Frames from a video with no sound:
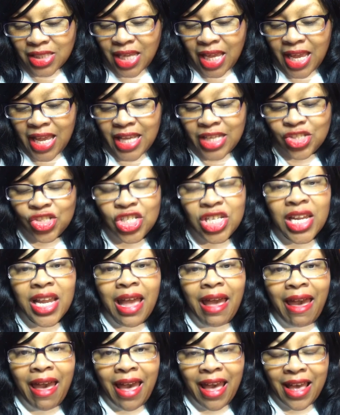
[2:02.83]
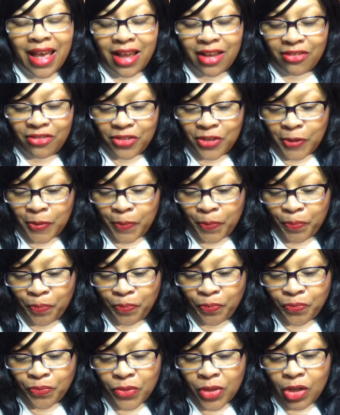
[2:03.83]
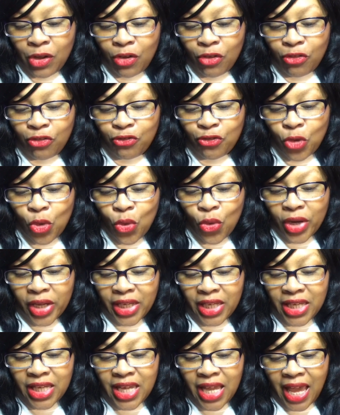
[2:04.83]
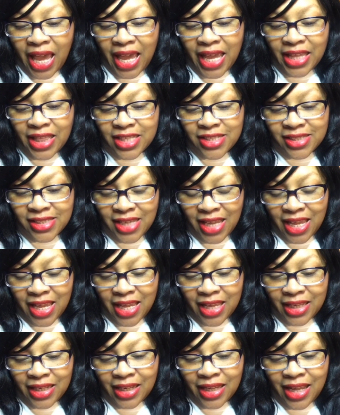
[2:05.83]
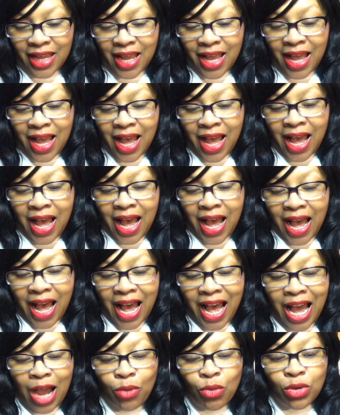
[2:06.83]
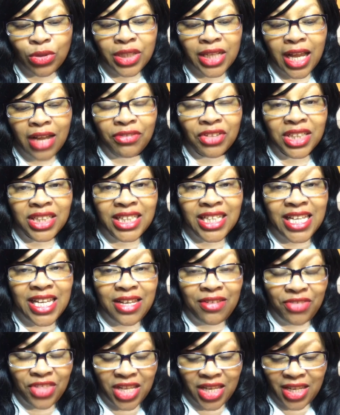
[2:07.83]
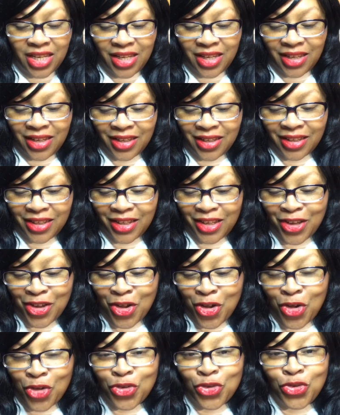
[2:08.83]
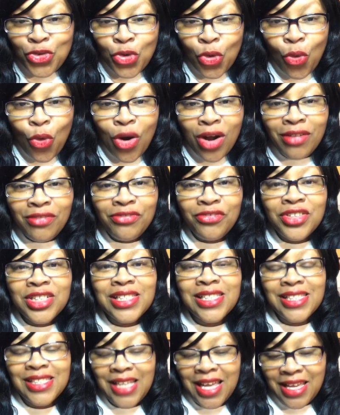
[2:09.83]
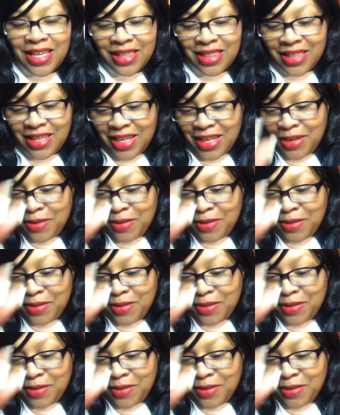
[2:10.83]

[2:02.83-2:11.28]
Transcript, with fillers: as ye have for he hath said, I will never leave thee nor forsake thee.